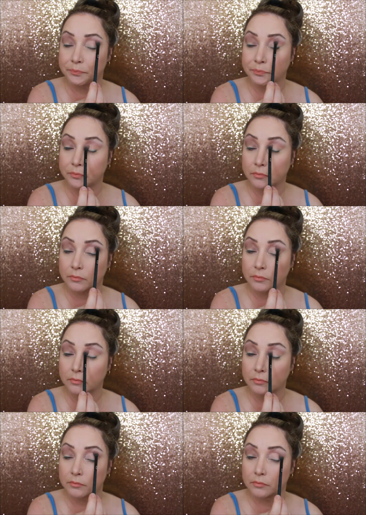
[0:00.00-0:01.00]

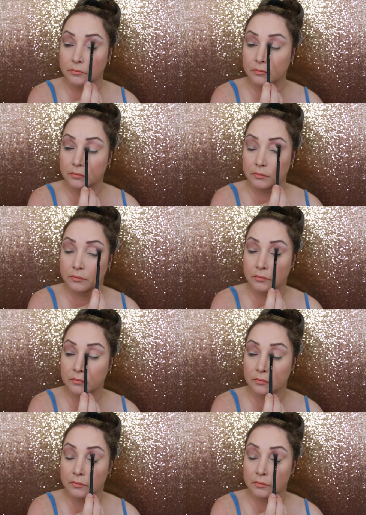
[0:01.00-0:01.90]
(silence)